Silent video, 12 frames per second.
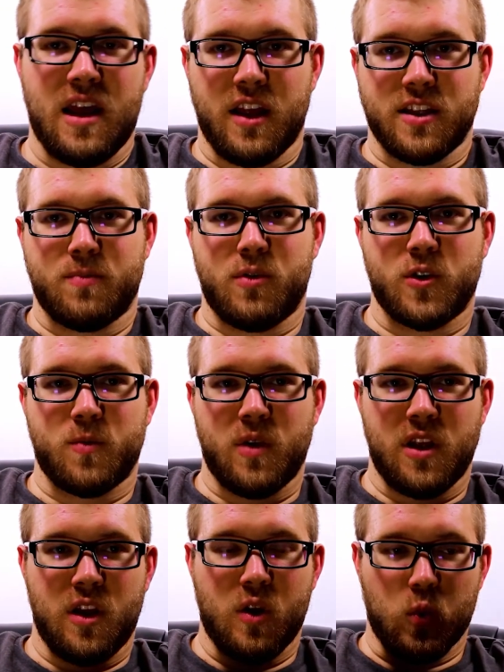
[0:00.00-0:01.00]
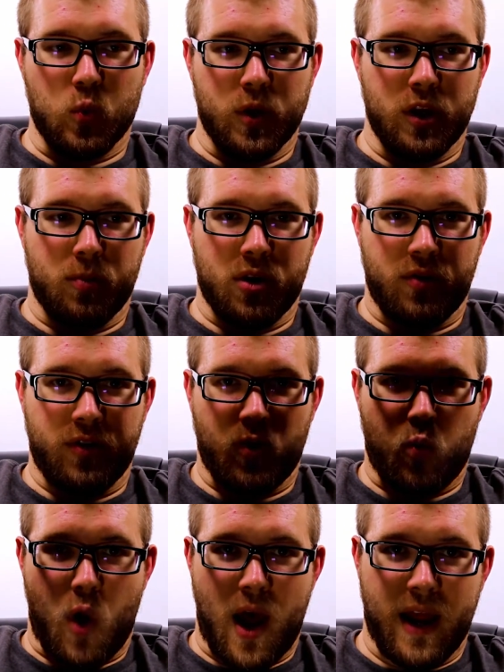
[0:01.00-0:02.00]
It's supposed to be real
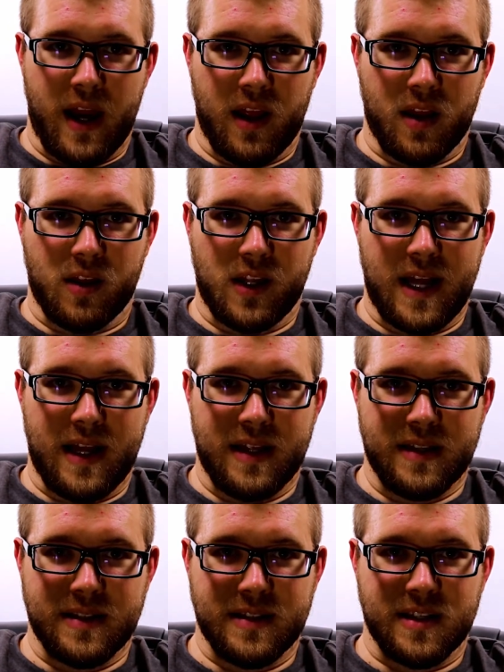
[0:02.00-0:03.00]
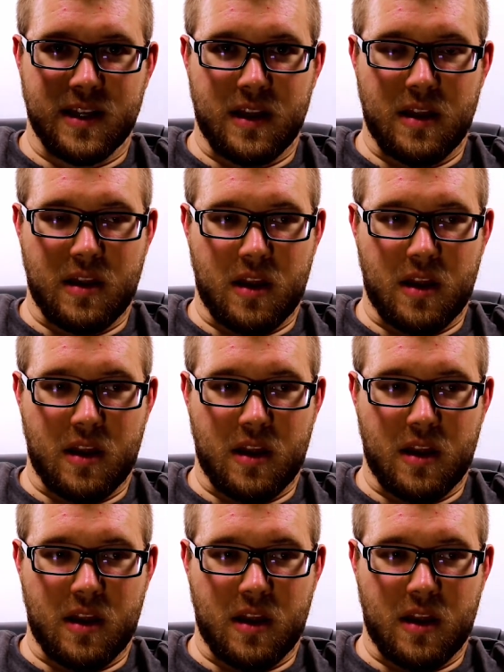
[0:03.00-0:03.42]
perfect wide angle lens that